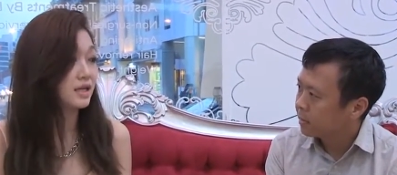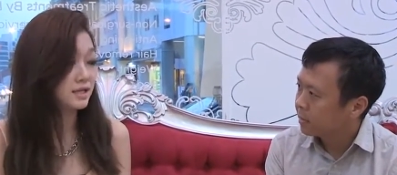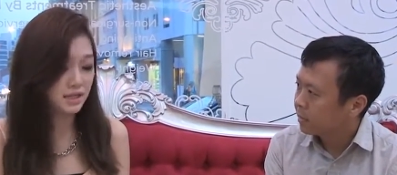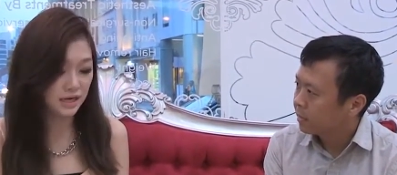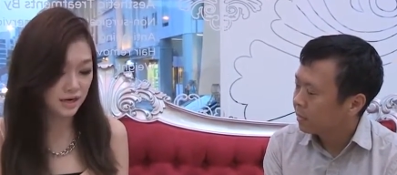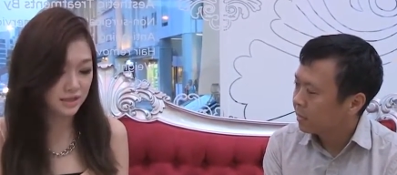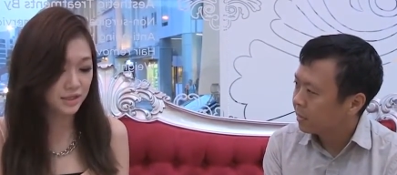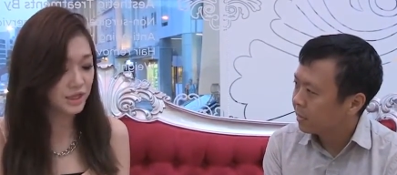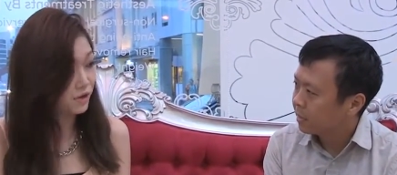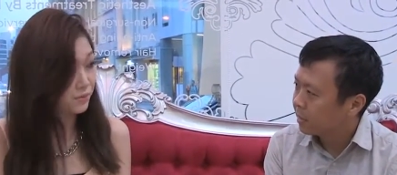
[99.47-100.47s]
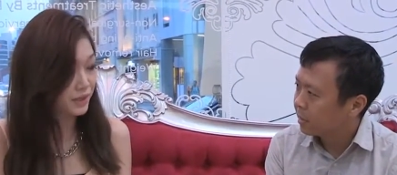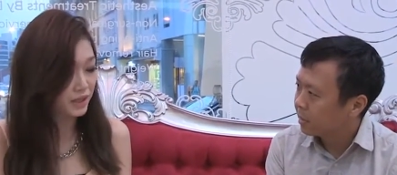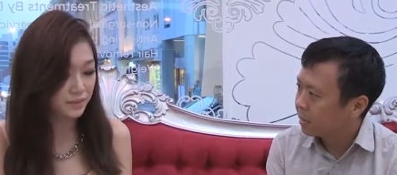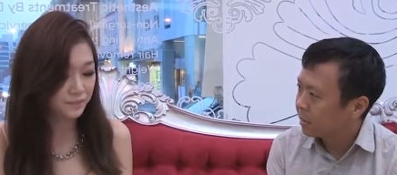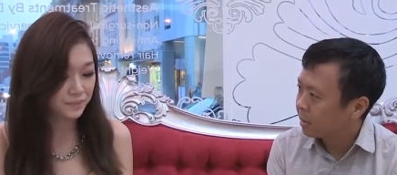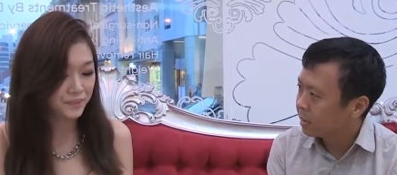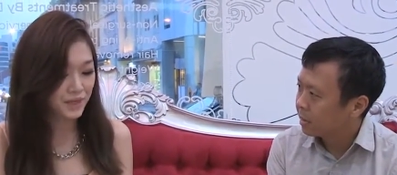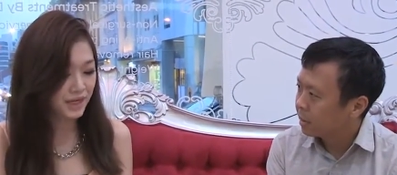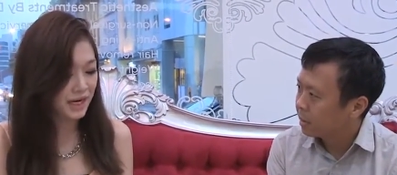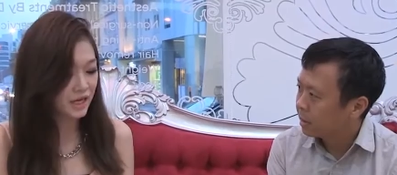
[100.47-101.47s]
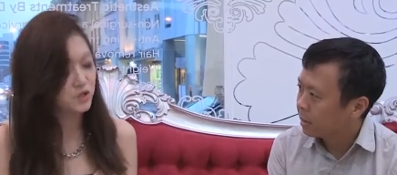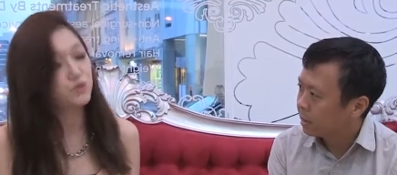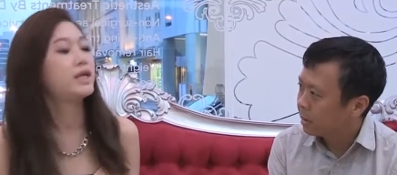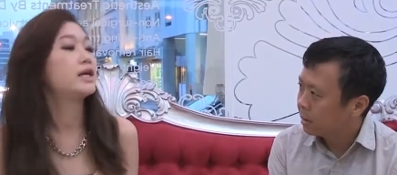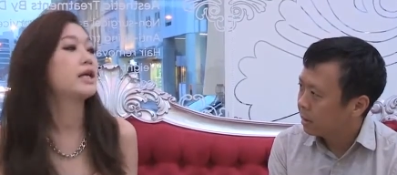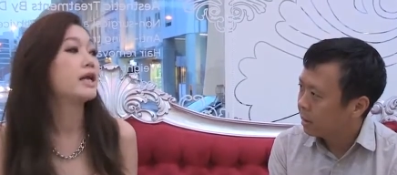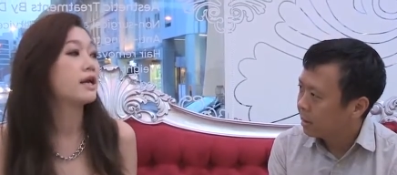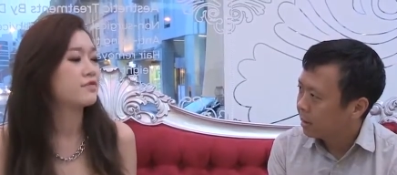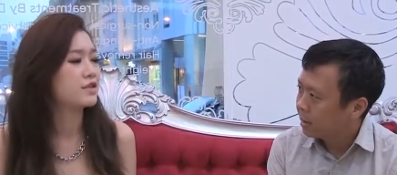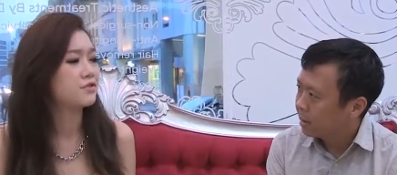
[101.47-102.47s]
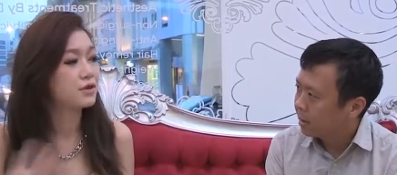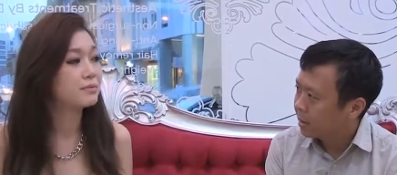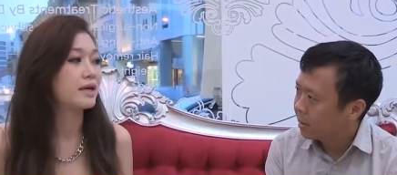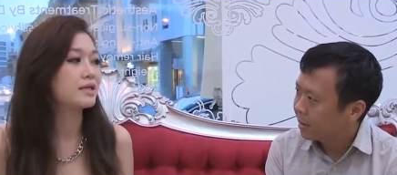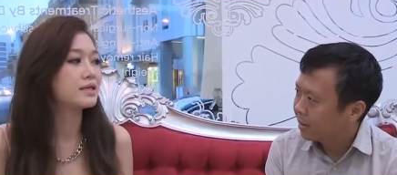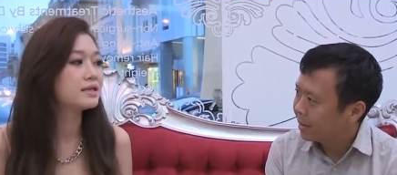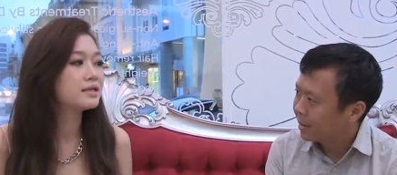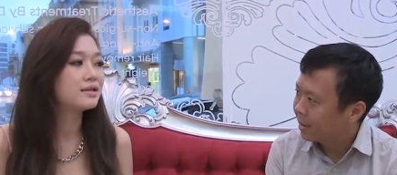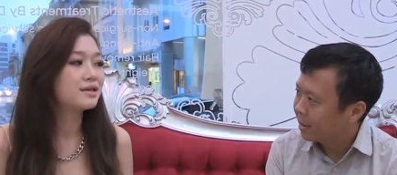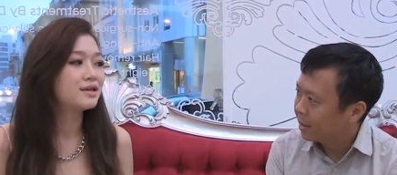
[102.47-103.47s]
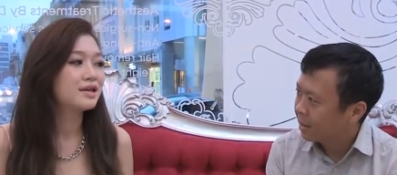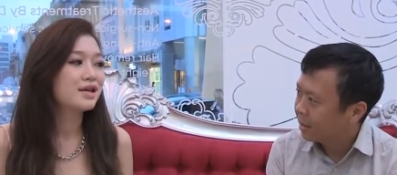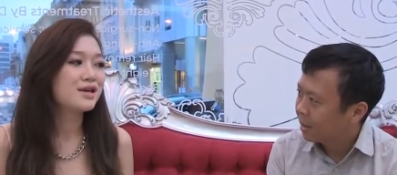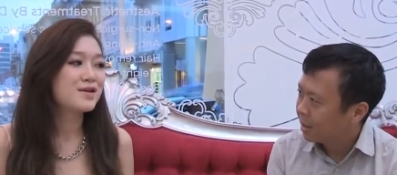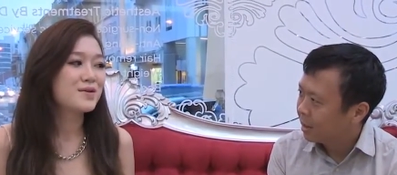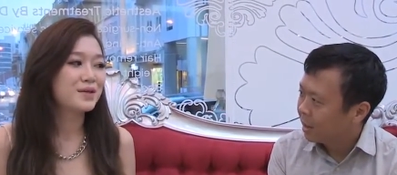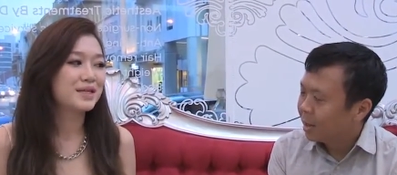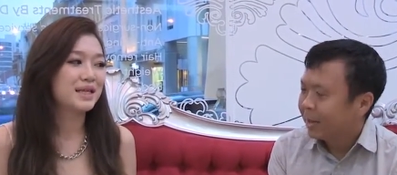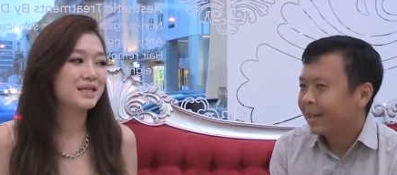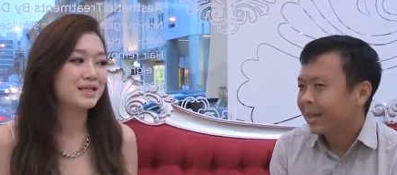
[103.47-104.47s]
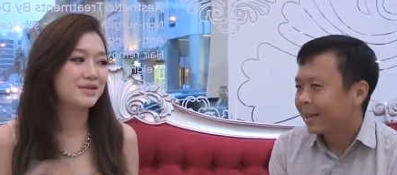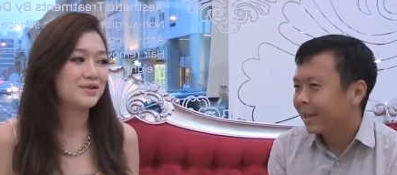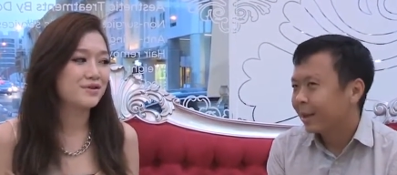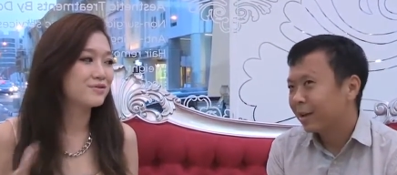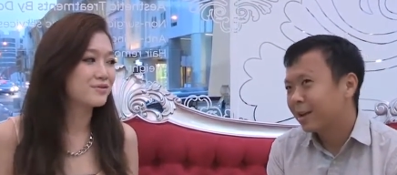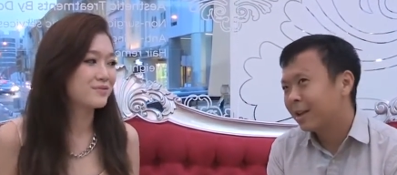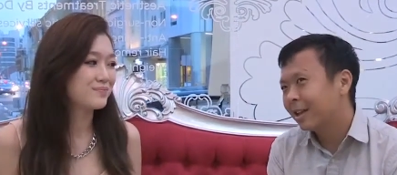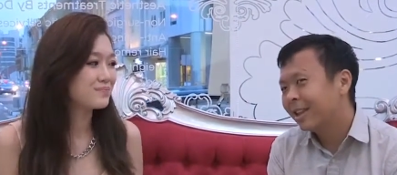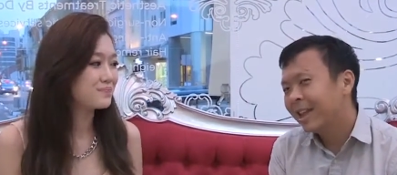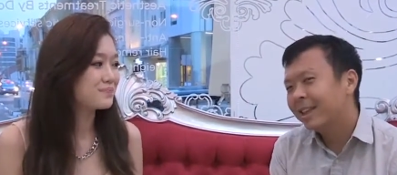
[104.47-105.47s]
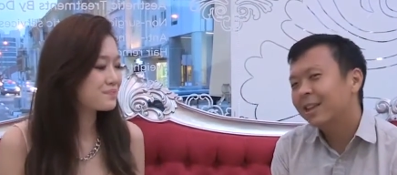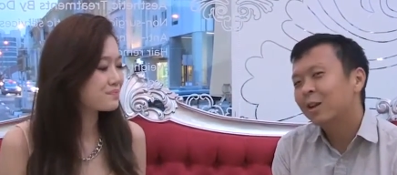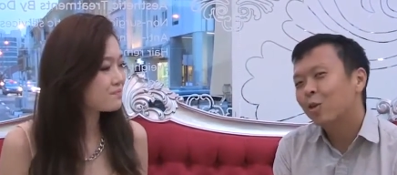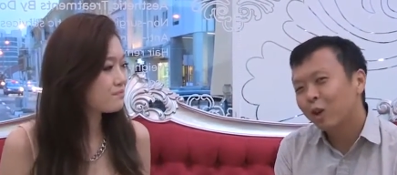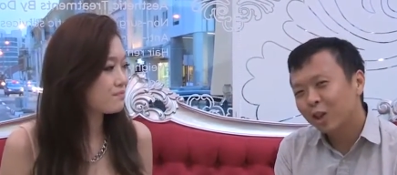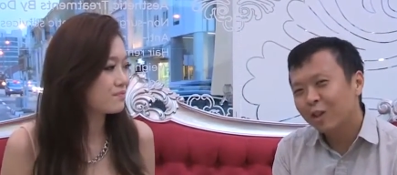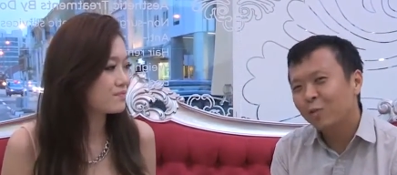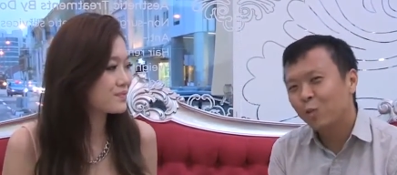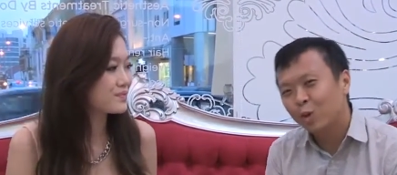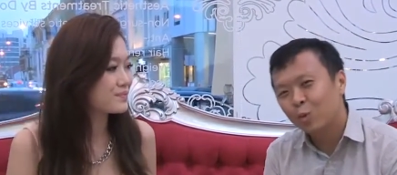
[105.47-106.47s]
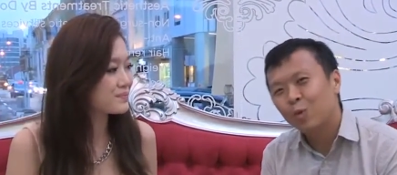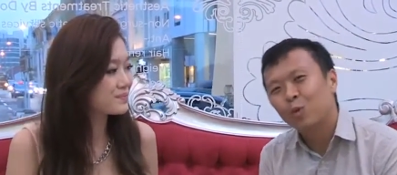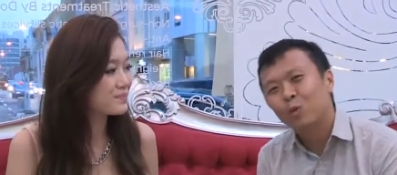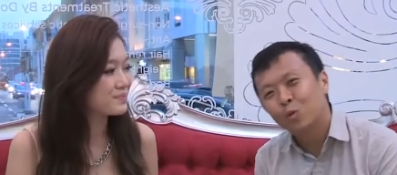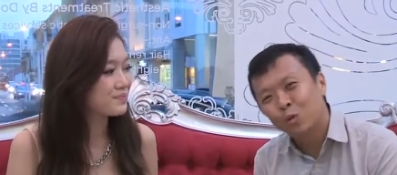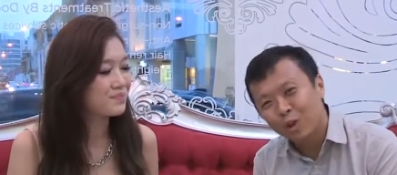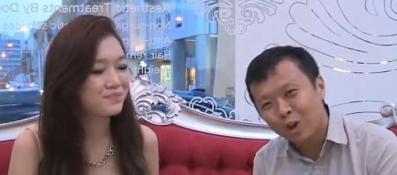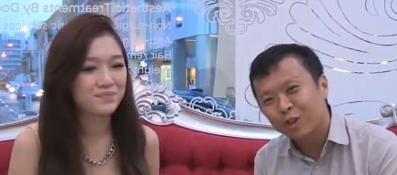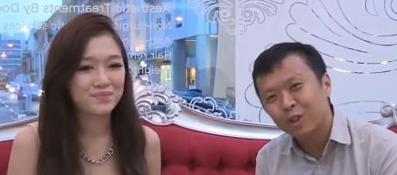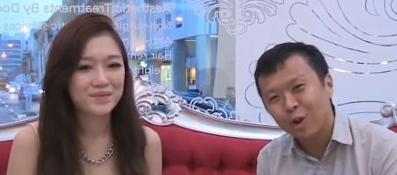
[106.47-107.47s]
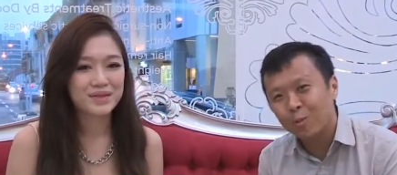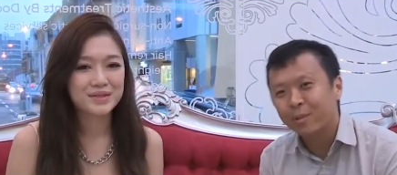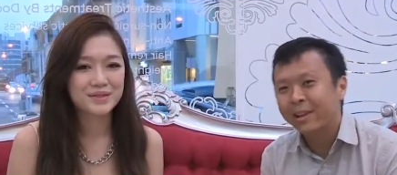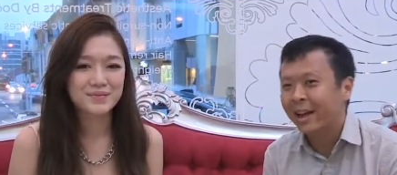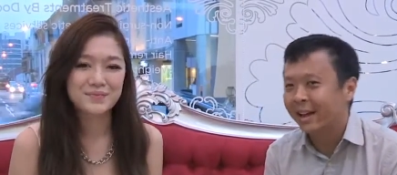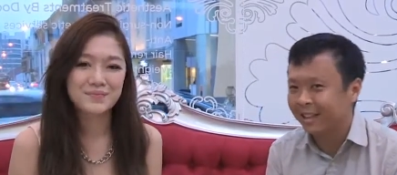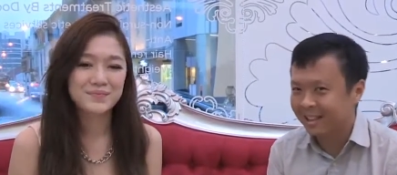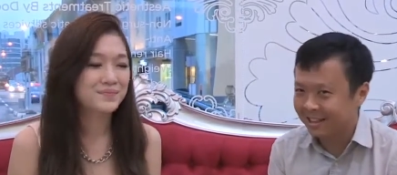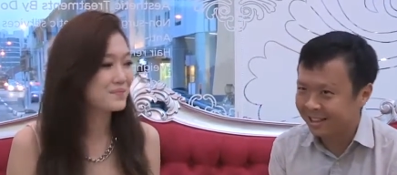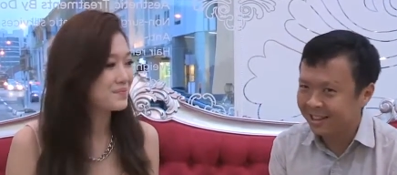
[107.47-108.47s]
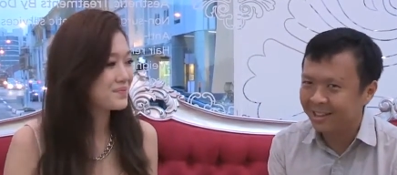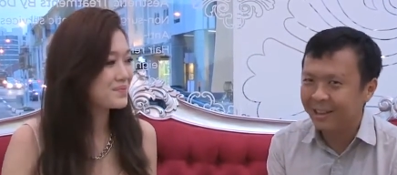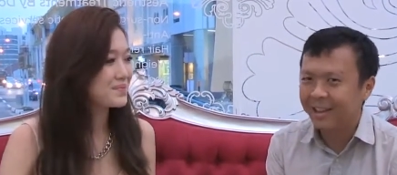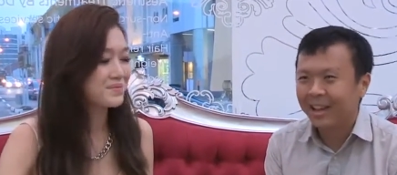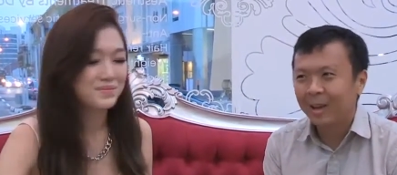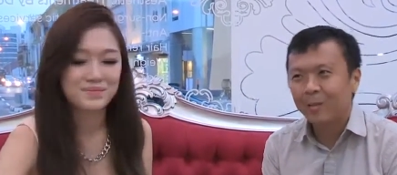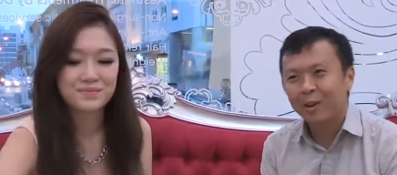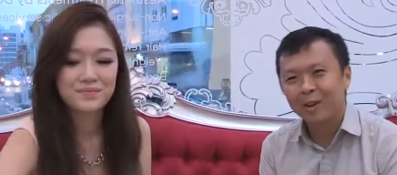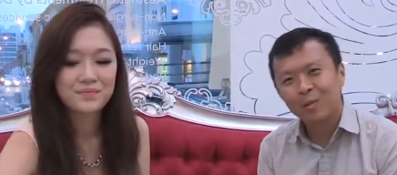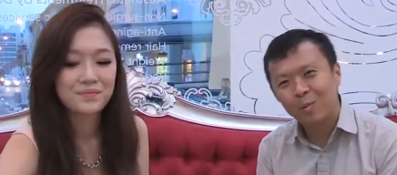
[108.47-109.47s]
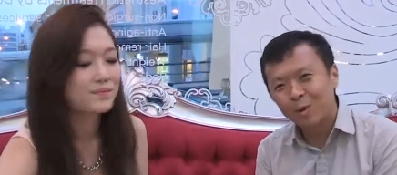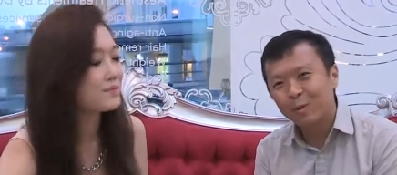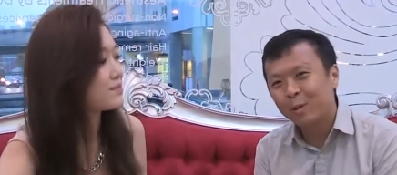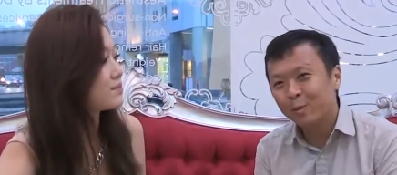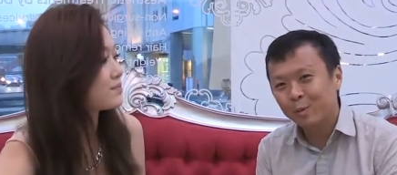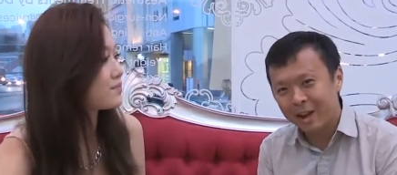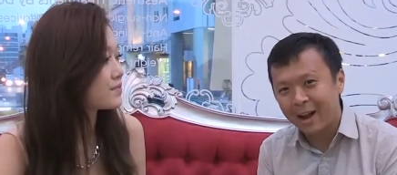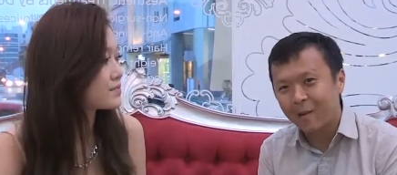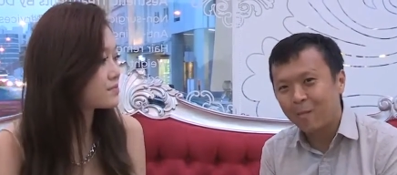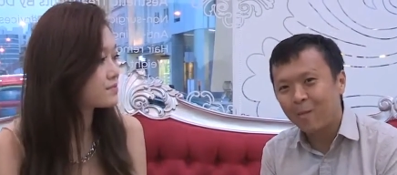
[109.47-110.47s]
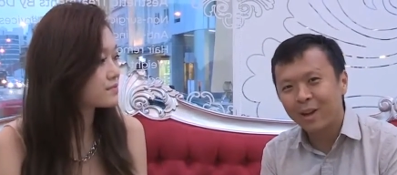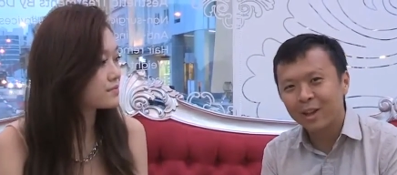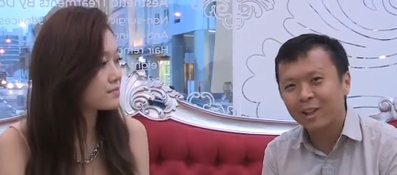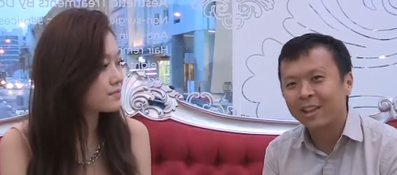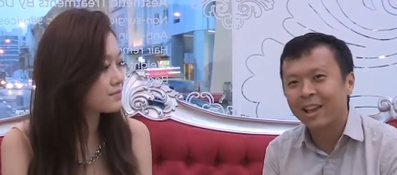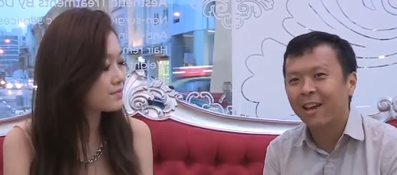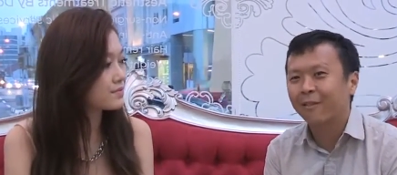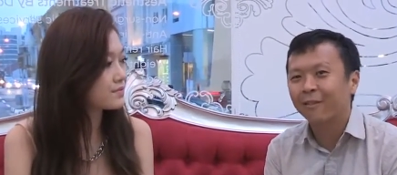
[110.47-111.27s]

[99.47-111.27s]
Speaker 1: the, ter the therapy, can I do it again after three months? Since, you know...
Speaker 2: That is the question which we do not normally answer, because most people who come actually have